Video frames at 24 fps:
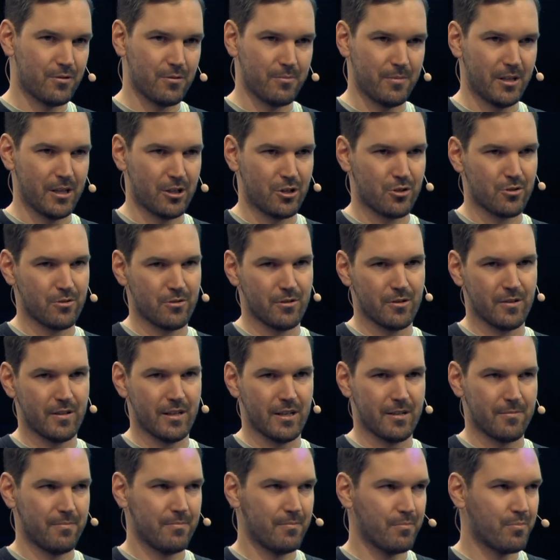to make sure
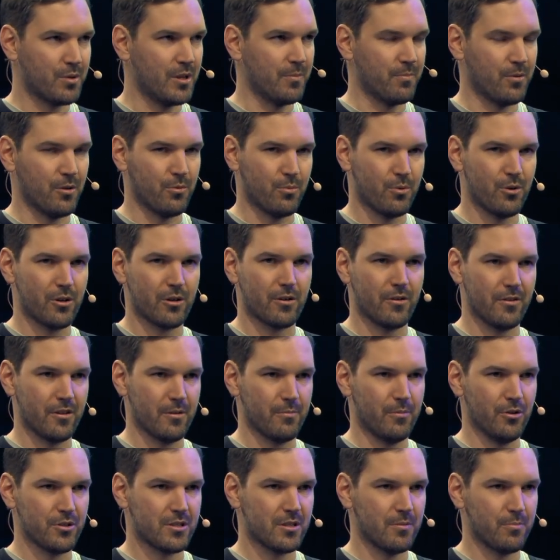that people work on the
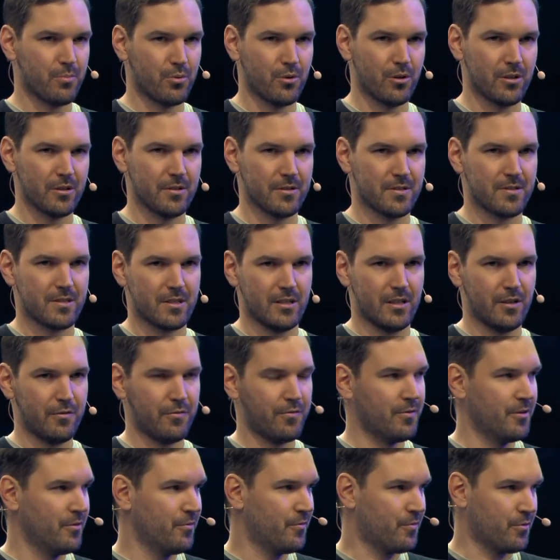most important stuff
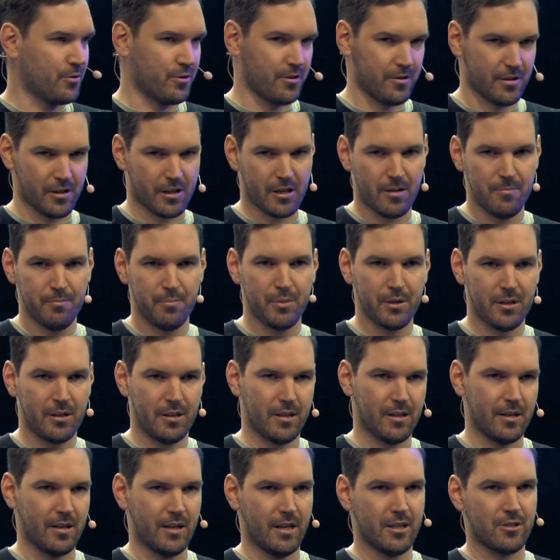for the
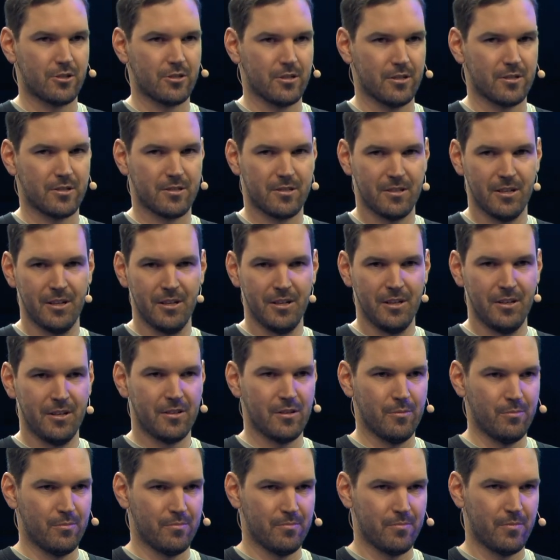company and not just
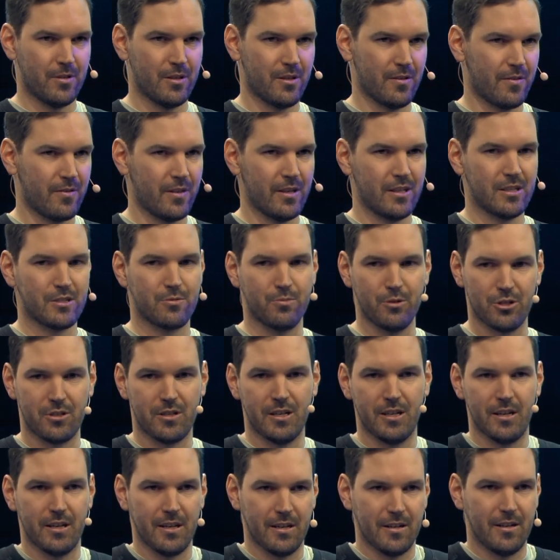the, the things which
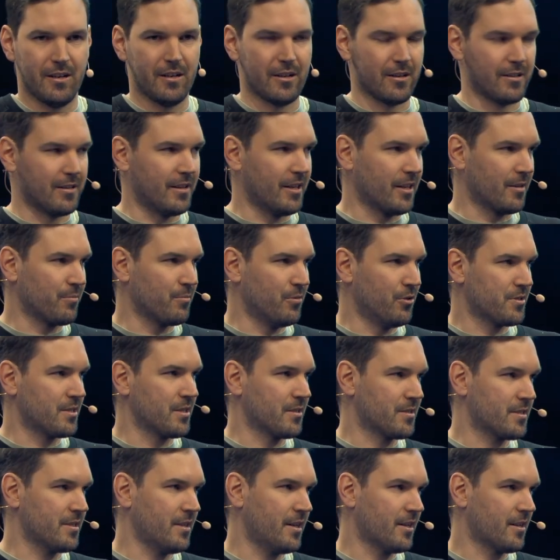they are like most
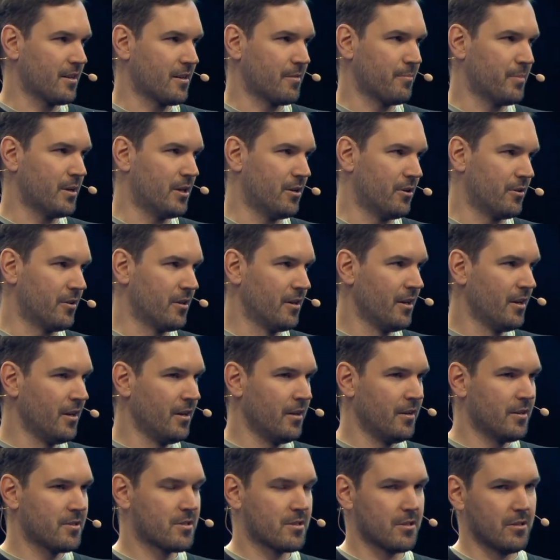excited about.
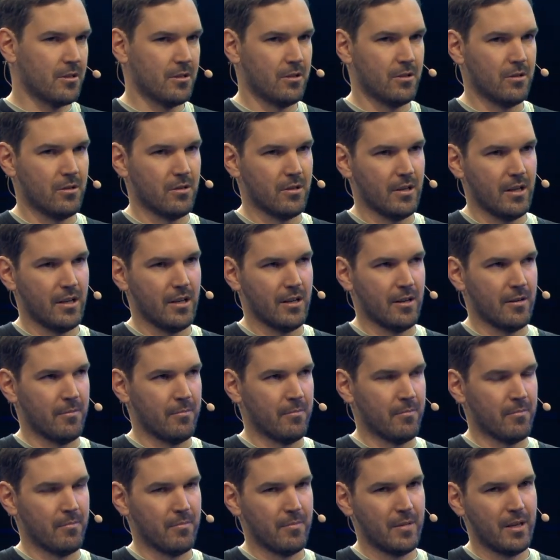So
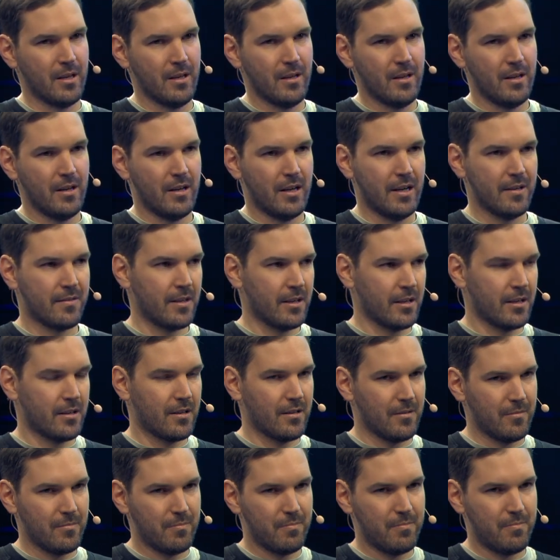um, I
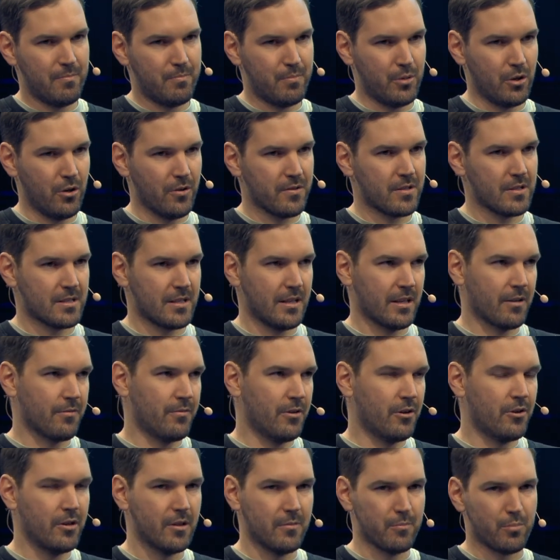think both is like
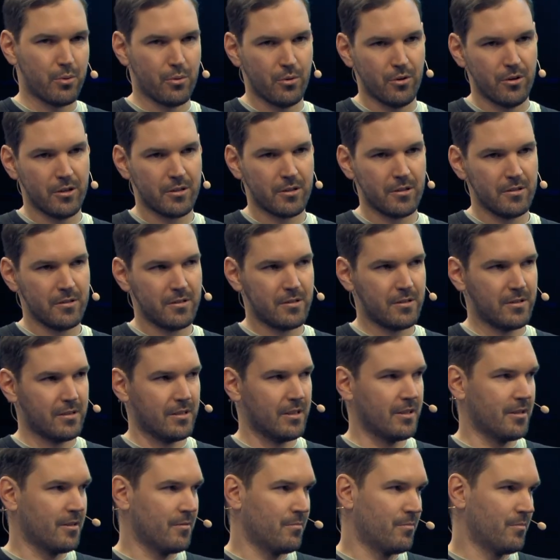very important.
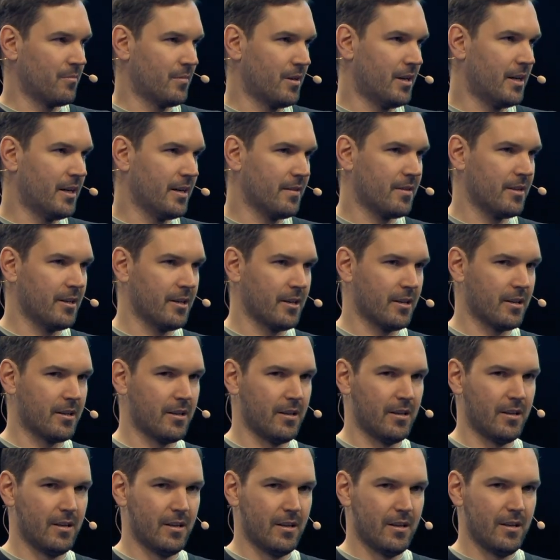Um, I
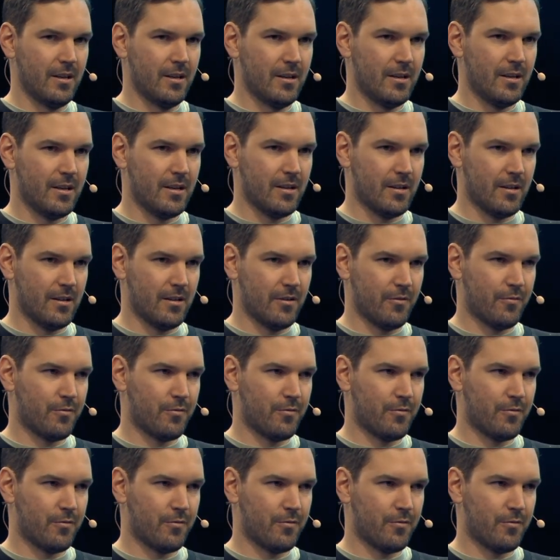think uh,